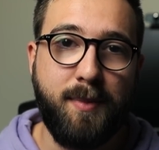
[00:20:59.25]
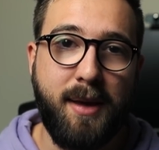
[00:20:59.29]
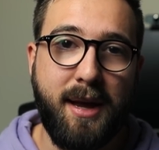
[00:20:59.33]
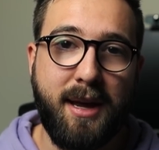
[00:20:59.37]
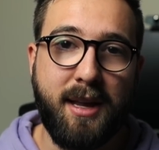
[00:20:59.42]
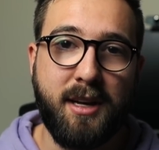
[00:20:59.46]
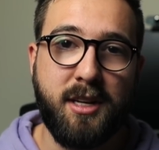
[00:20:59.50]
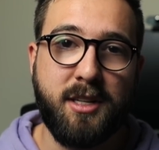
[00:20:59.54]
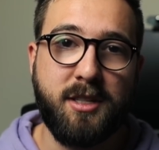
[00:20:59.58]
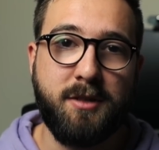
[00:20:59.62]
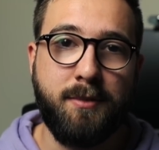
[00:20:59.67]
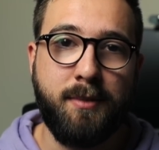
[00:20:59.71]

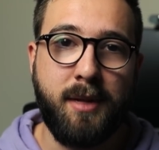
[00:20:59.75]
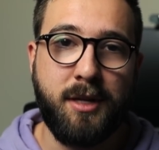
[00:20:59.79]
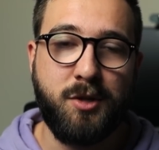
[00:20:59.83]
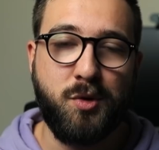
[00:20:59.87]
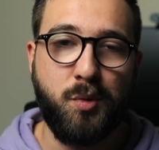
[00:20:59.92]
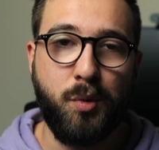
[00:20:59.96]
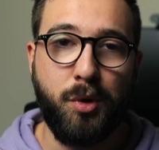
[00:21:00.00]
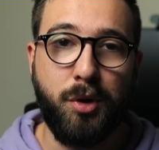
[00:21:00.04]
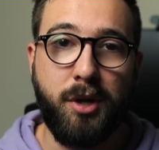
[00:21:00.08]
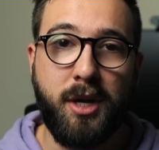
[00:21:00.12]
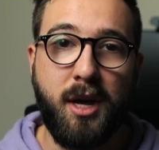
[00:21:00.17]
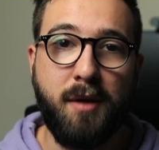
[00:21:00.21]
mechanism that's
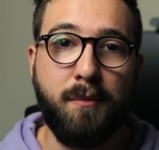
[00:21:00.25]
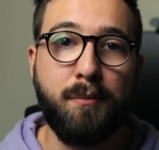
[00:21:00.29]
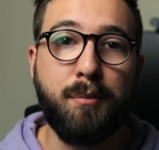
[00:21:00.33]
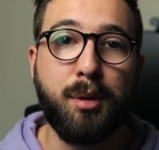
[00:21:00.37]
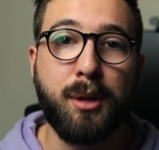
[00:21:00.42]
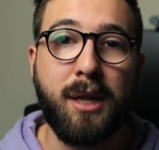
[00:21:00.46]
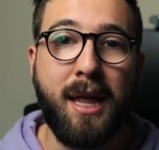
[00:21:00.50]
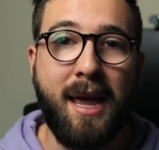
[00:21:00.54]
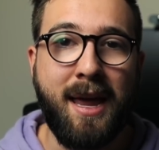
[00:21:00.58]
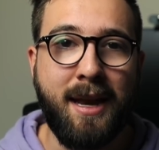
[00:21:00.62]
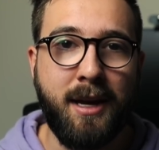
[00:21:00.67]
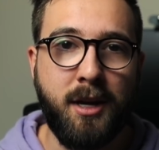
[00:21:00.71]
really a
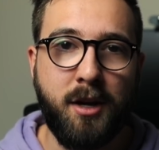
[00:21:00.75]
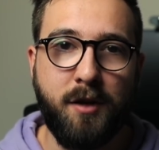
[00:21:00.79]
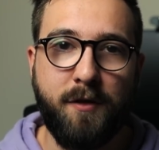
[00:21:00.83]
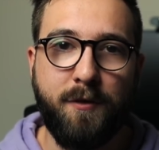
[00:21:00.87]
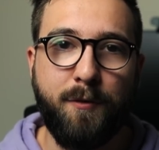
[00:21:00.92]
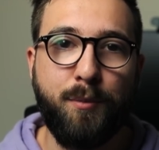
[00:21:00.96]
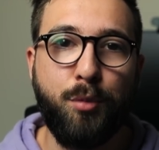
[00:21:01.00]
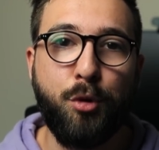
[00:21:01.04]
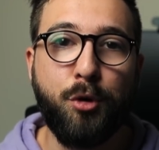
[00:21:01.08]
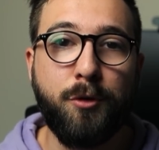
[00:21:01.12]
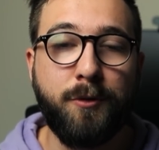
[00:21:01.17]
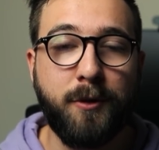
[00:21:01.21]
blend
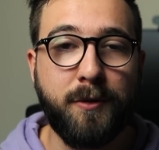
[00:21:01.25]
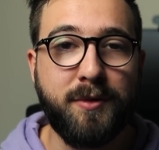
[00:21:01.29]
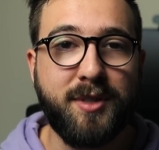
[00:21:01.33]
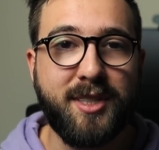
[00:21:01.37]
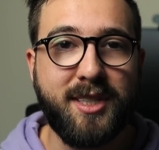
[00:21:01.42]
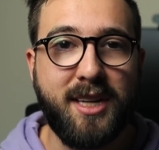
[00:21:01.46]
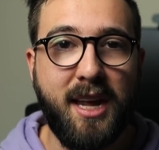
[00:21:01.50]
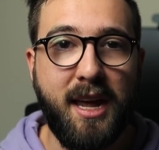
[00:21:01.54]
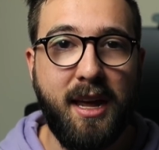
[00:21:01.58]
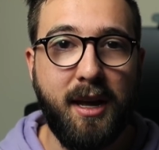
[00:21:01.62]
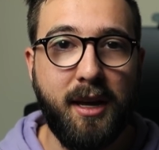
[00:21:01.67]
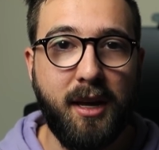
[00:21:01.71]
of proof of
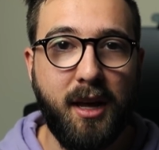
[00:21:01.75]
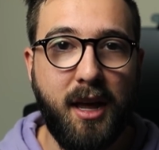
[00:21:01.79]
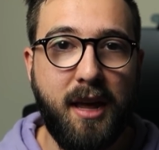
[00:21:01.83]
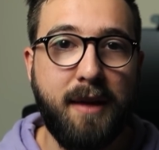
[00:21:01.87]
stake,